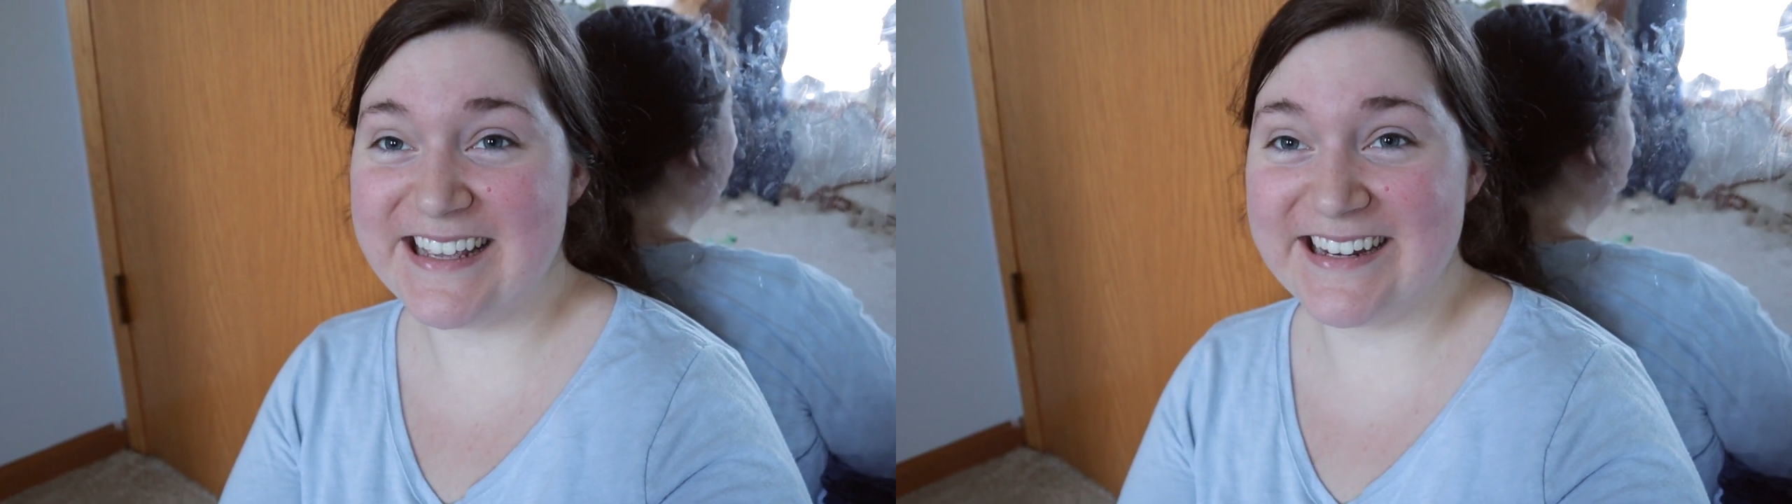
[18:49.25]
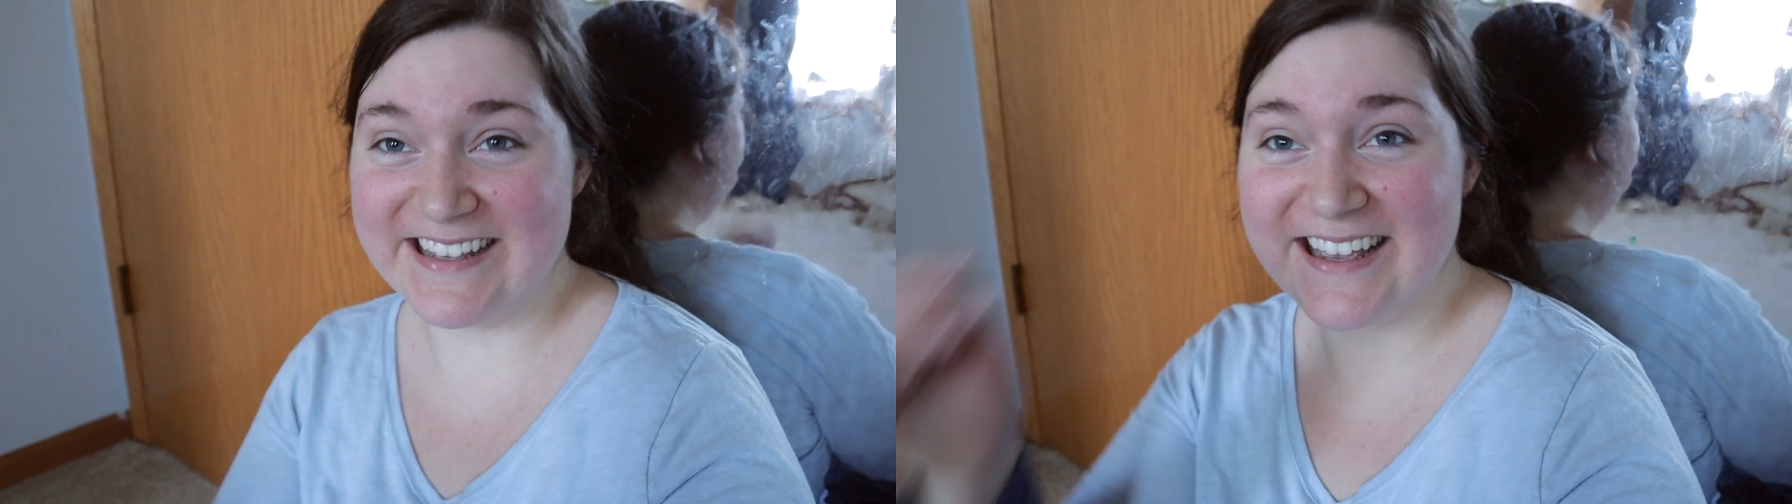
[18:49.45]

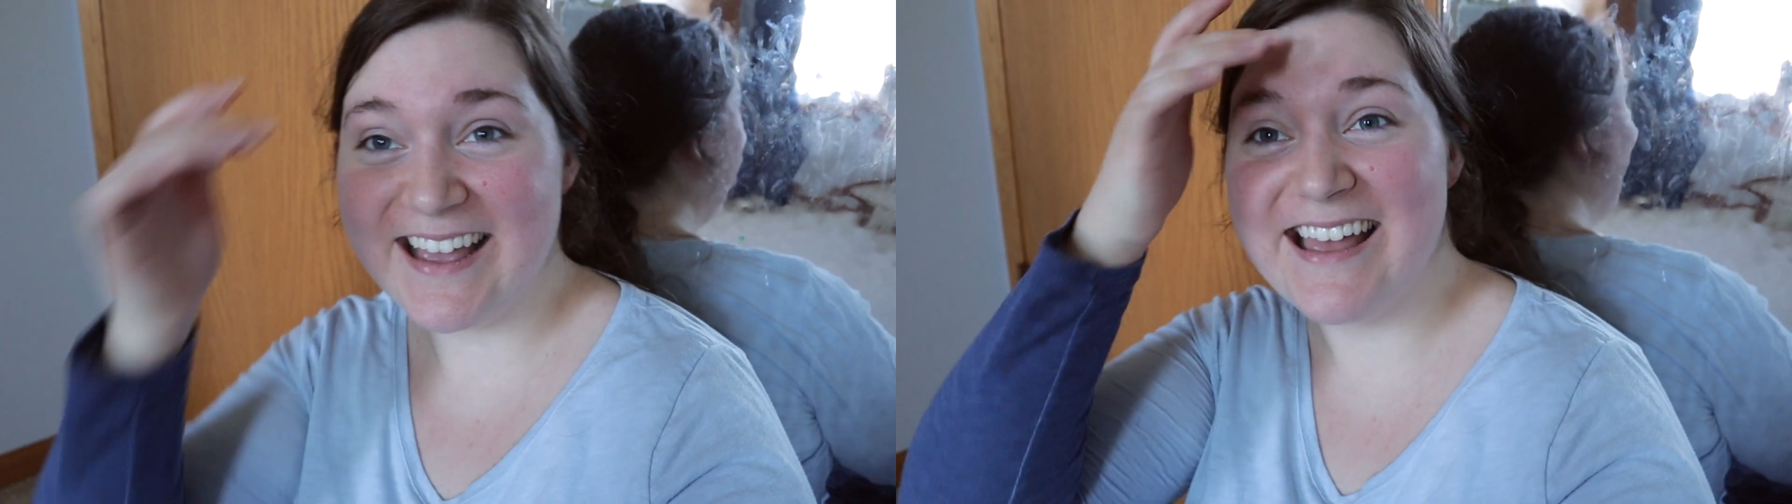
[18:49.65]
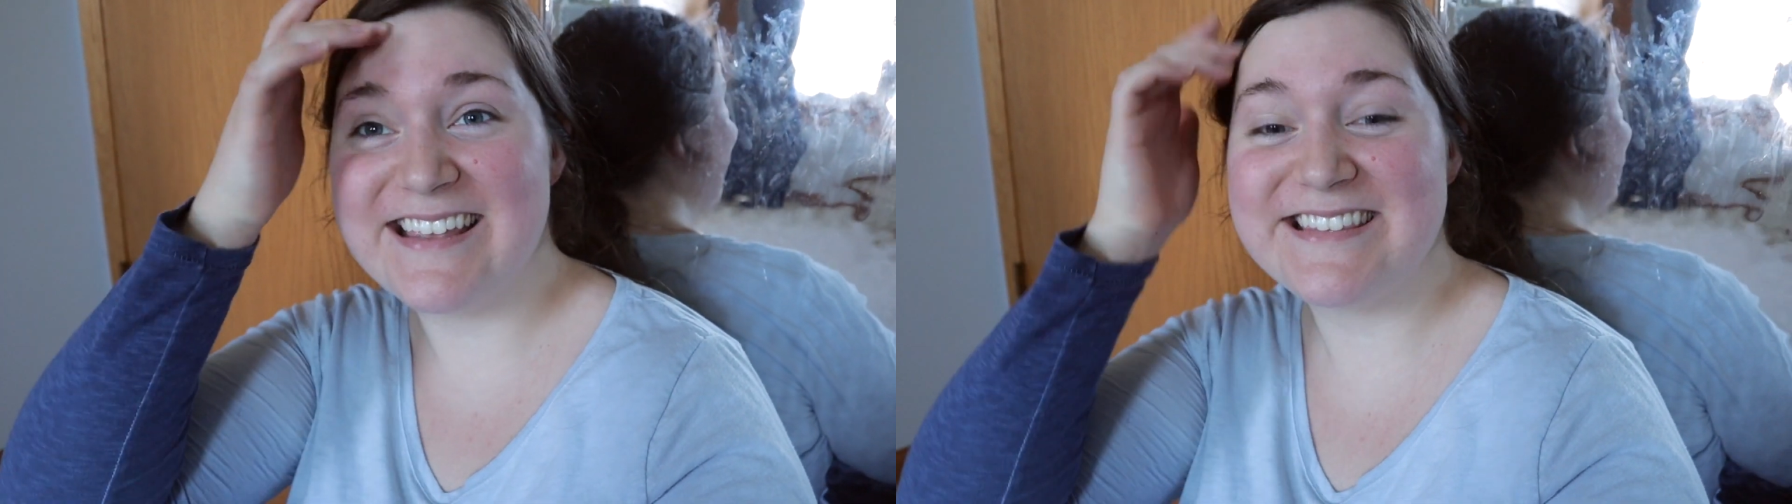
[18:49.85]
that he
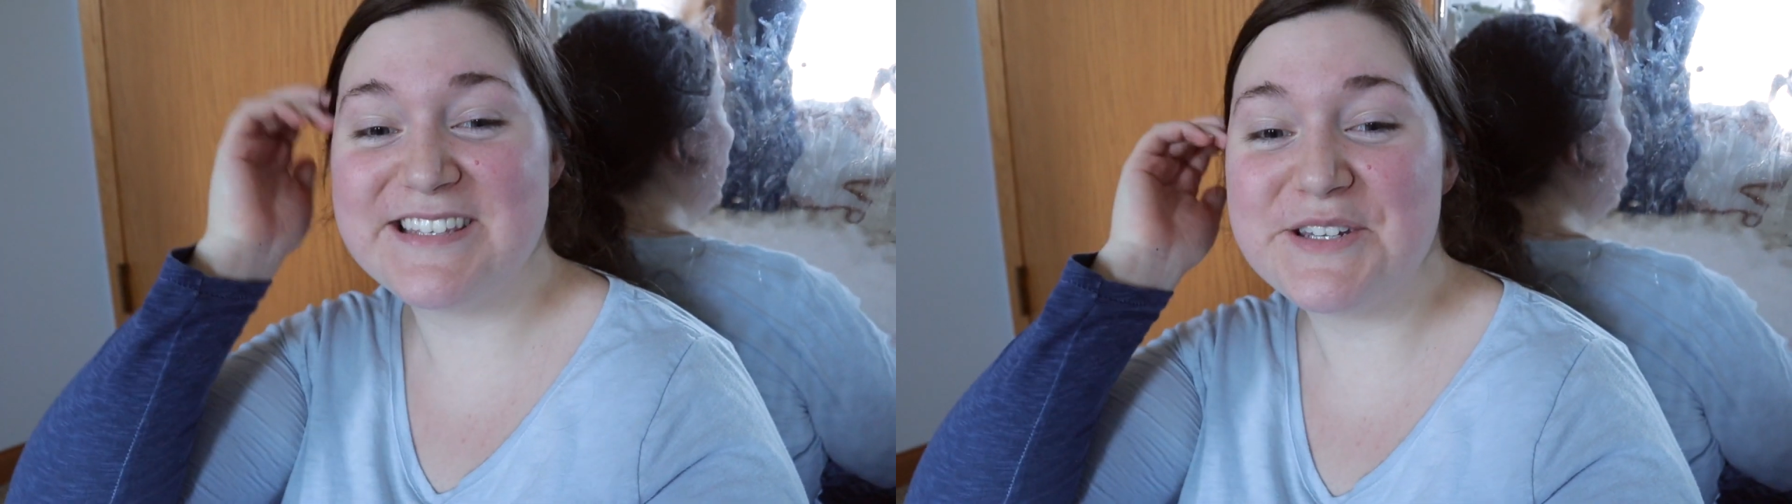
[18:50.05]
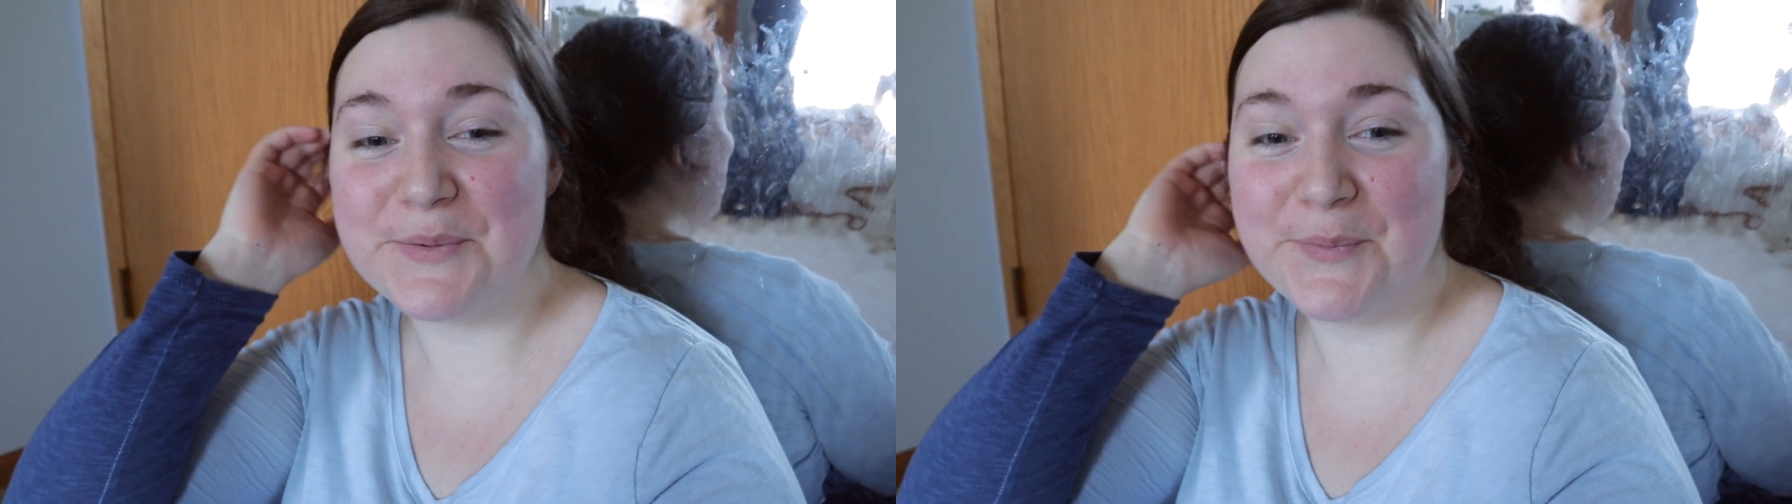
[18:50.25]

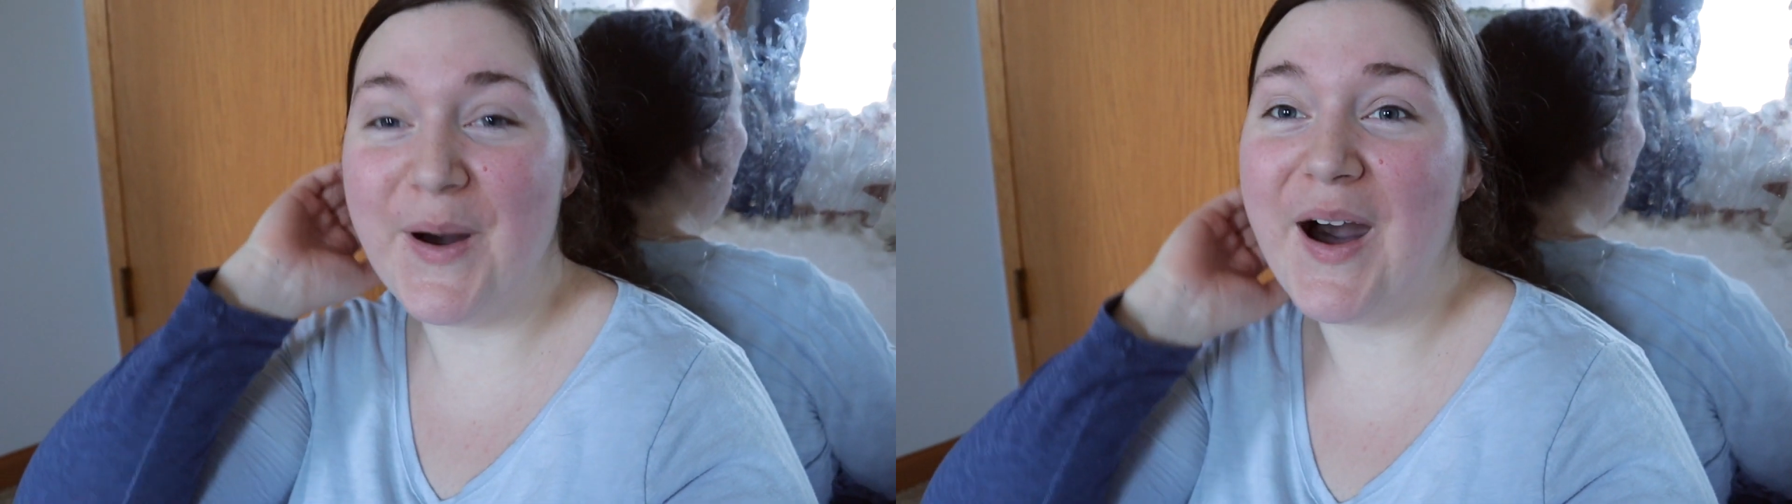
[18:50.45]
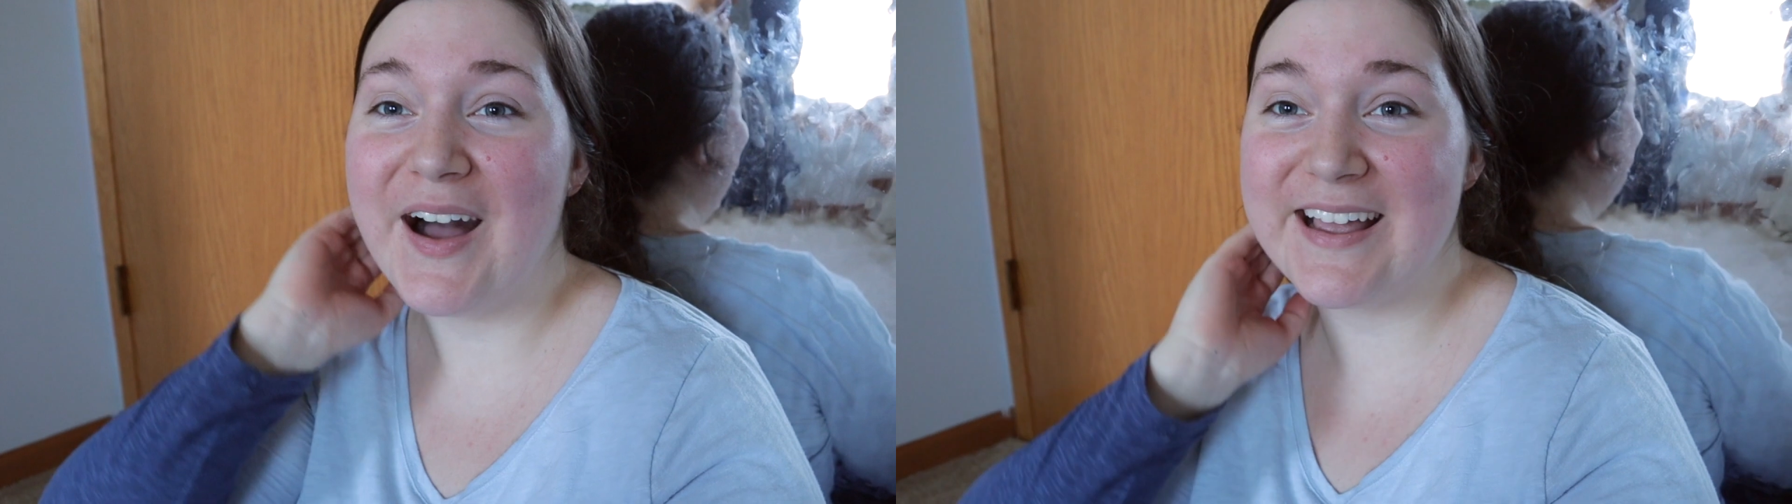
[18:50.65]
has to
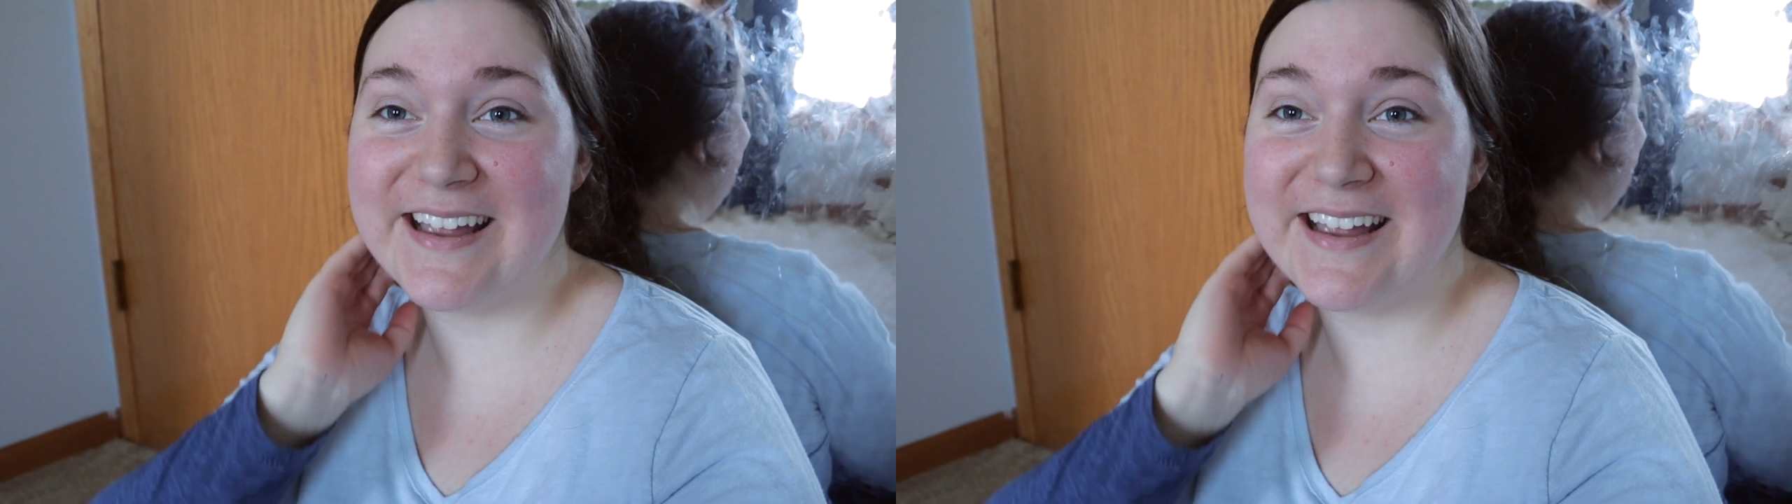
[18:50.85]
walk